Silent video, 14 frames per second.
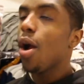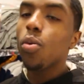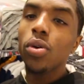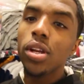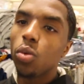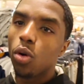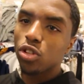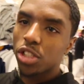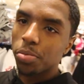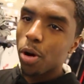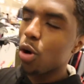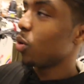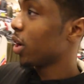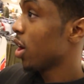I really won't
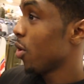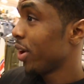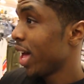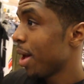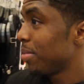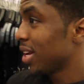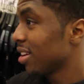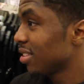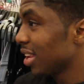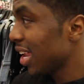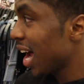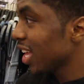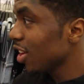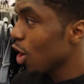smoke with Kodak because a
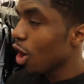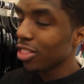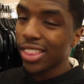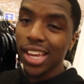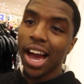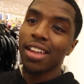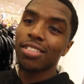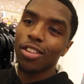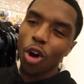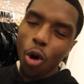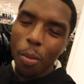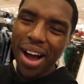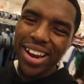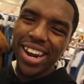lot of y'all think I
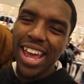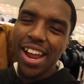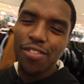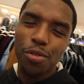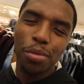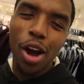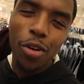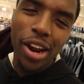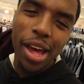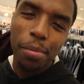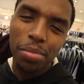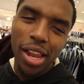stole my name from Kodak